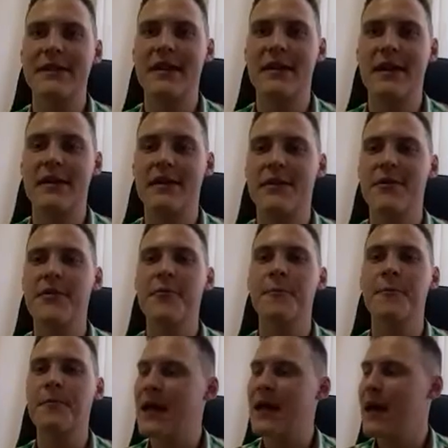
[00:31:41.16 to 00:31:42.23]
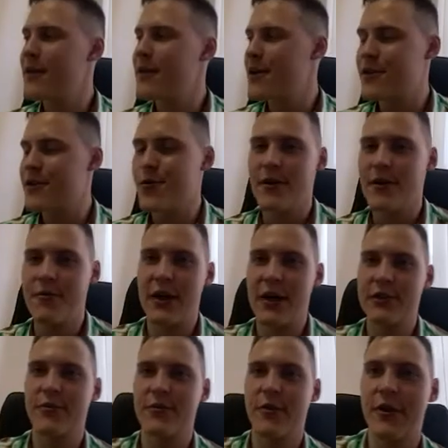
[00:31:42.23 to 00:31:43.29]
Thank you. Thank you very
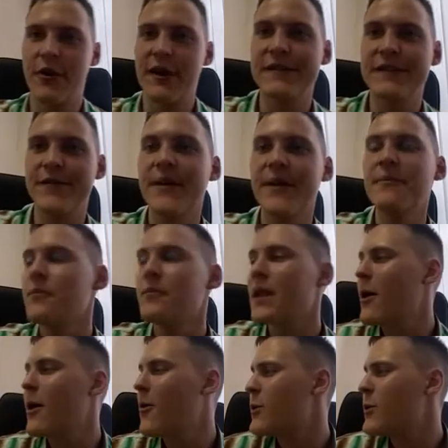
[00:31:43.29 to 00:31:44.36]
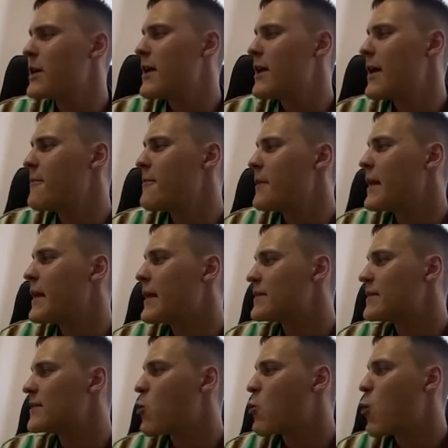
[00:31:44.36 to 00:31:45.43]
much for your answer. We have
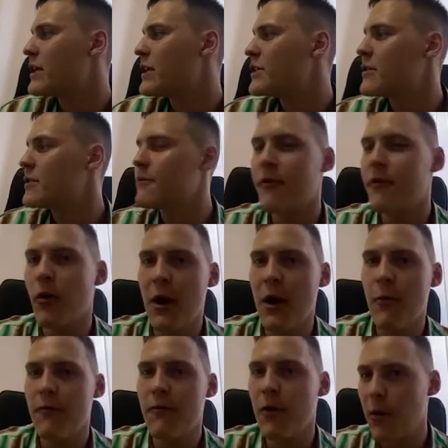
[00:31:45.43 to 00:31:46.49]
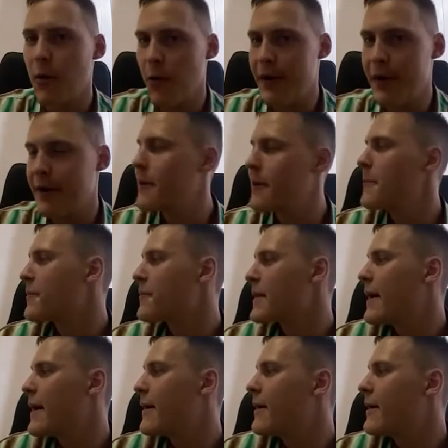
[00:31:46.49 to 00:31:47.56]
next question from our follower.
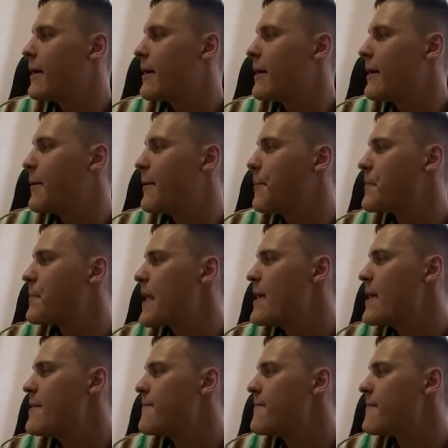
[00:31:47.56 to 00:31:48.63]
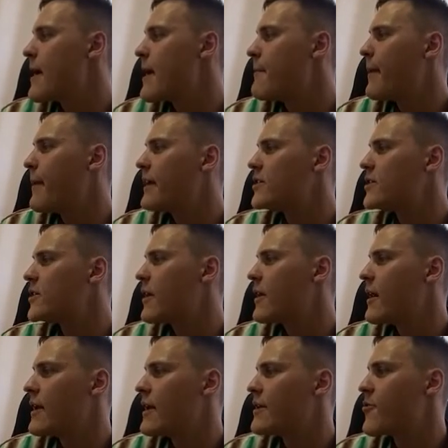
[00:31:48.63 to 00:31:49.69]
If a
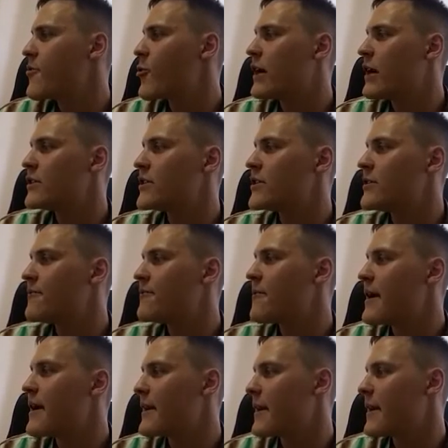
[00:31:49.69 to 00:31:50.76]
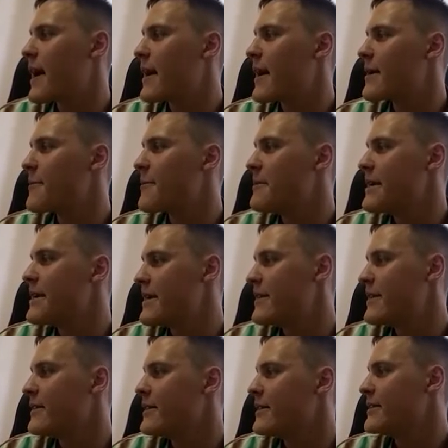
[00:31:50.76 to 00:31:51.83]
passionate Russian fan like me
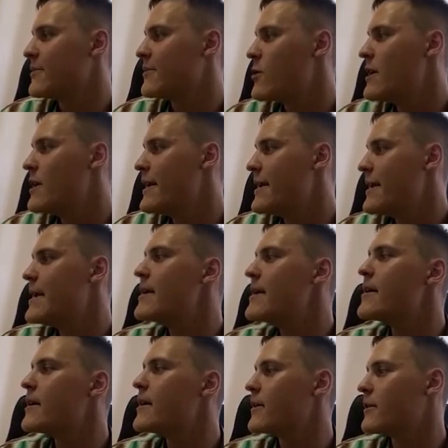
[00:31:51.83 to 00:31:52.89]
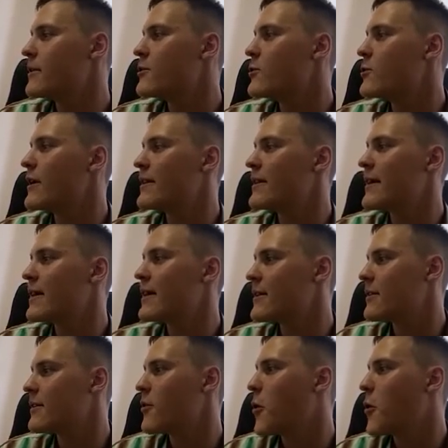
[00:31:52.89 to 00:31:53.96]
is really eager to
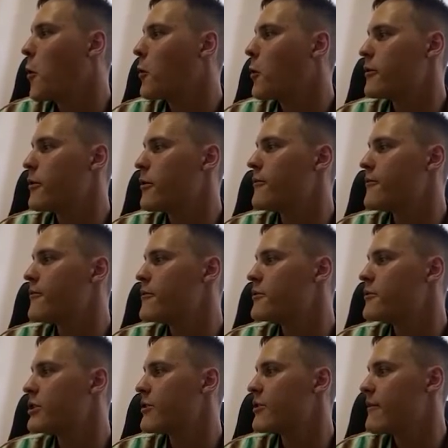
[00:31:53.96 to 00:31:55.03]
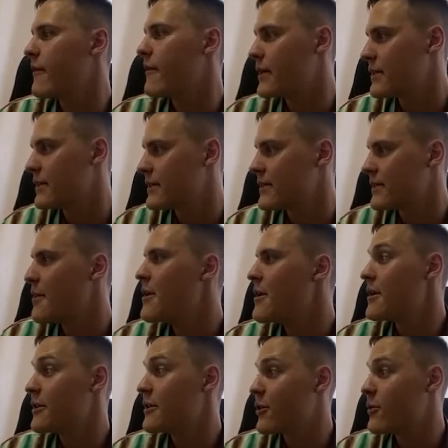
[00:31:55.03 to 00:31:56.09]
attend all your future events,
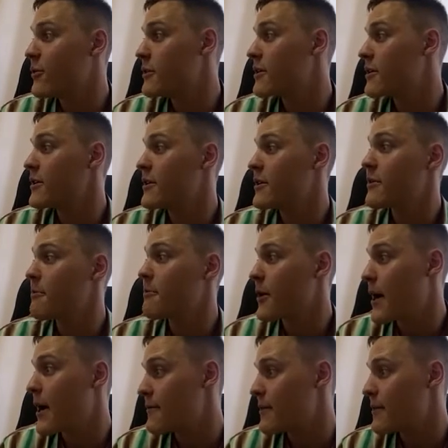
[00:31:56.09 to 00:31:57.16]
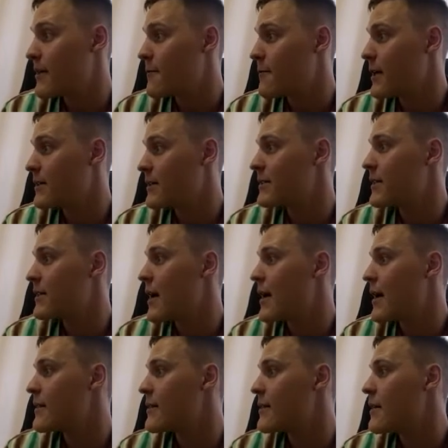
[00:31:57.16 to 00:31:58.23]
including private events
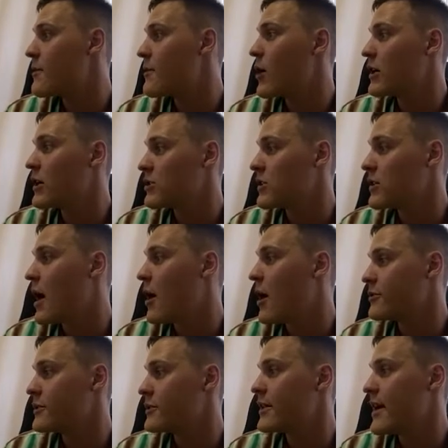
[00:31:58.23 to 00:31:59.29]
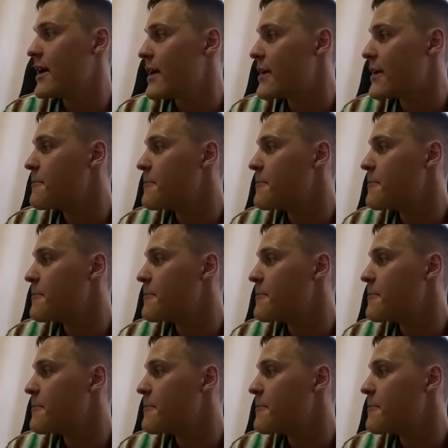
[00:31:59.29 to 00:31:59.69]
at the Russian House Delhi,